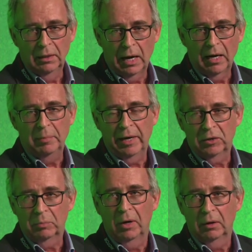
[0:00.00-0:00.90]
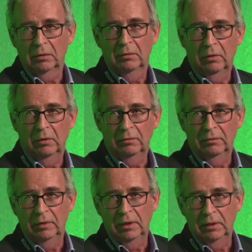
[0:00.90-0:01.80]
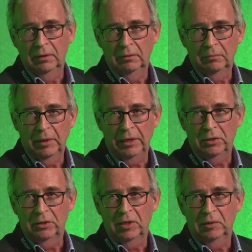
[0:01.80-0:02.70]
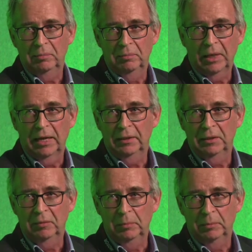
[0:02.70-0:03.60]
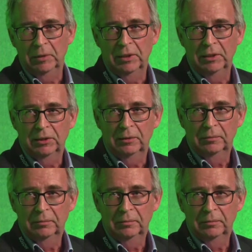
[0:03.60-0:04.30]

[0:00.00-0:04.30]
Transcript: the high benchmark of agency planning and implementation.